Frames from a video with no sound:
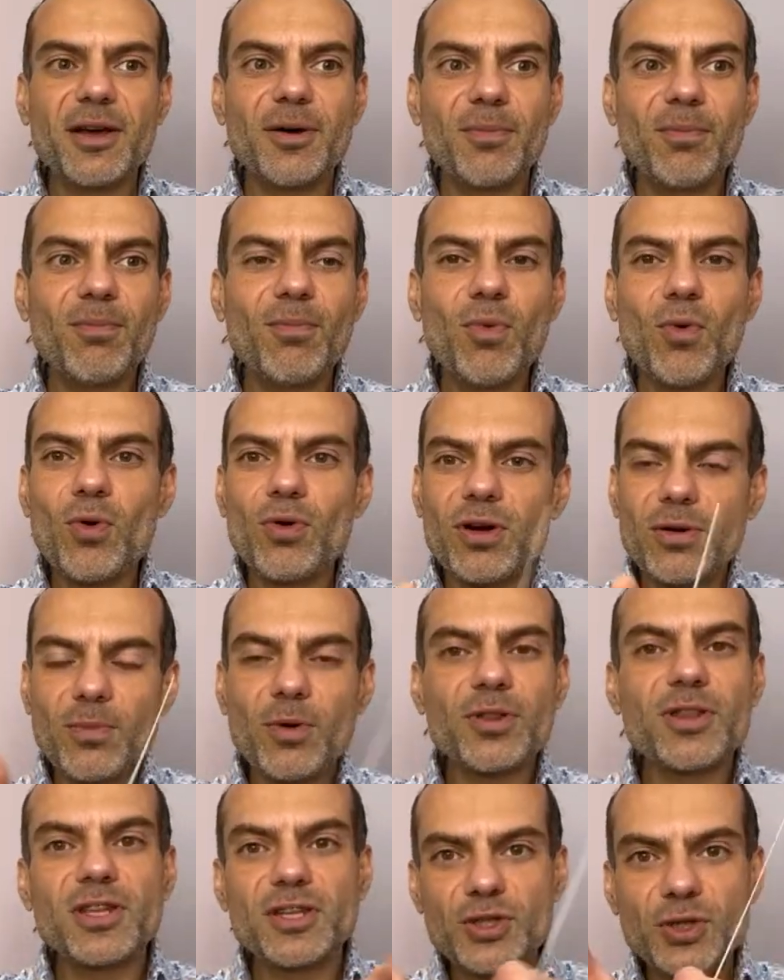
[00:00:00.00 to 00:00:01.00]
more and
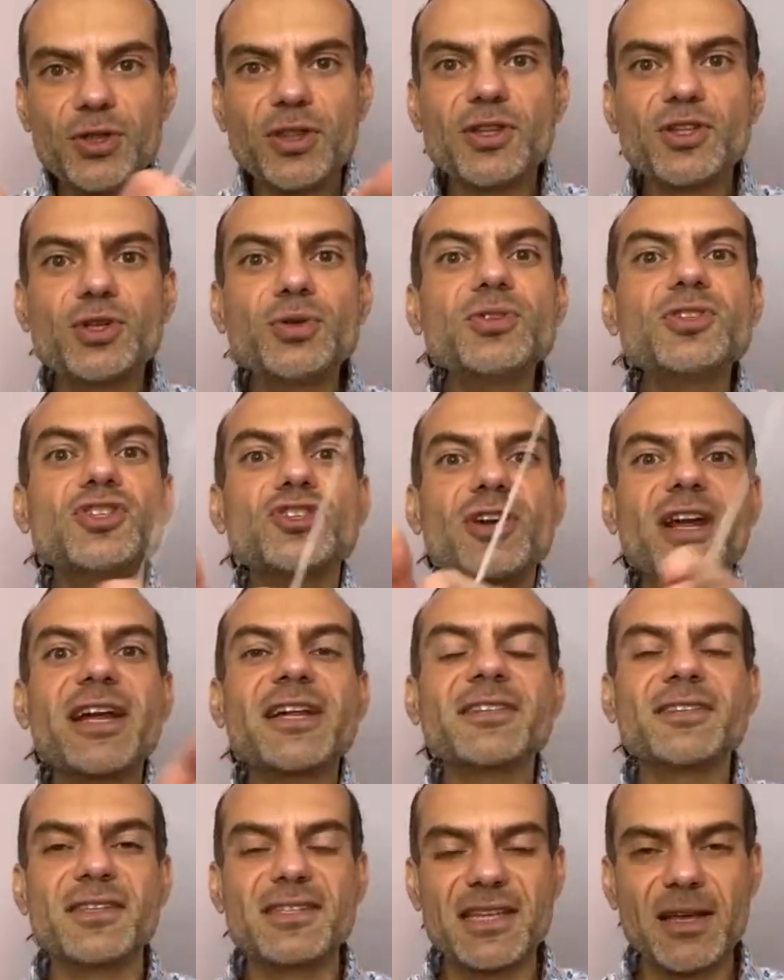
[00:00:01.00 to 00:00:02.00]
more the two the two
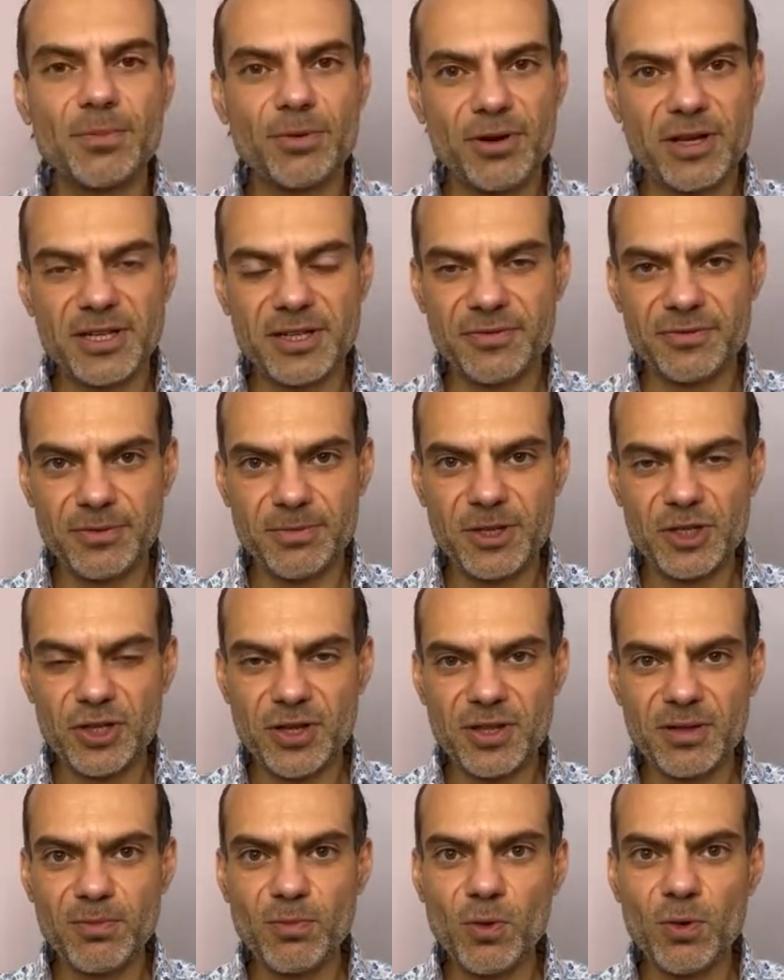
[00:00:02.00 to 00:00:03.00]
strands are separating from each
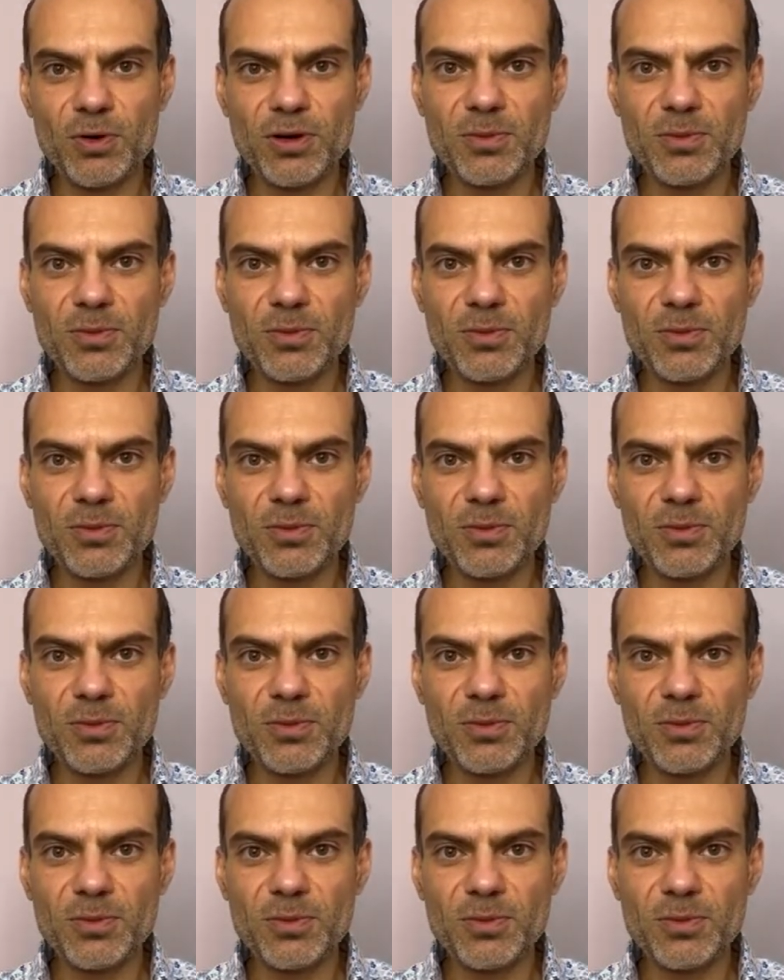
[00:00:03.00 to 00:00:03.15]
other more